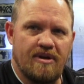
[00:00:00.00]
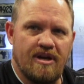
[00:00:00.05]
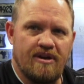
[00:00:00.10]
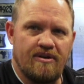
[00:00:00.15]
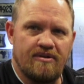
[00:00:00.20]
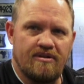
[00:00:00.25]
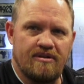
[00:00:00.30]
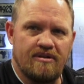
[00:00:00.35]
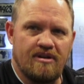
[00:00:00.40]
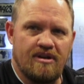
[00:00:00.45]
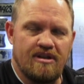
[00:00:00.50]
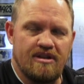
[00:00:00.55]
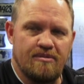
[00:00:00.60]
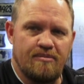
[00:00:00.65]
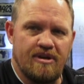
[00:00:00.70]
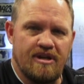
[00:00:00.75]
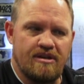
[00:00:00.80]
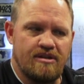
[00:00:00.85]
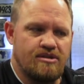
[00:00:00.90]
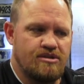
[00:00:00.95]
mount on the
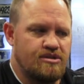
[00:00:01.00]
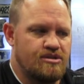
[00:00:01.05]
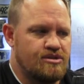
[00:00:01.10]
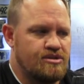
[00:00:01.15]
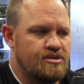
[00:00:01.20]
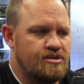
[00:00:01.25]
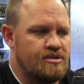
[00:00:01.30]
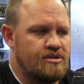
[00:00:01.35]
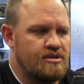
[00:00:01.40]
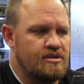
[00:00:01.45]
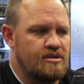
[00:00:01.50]
bench,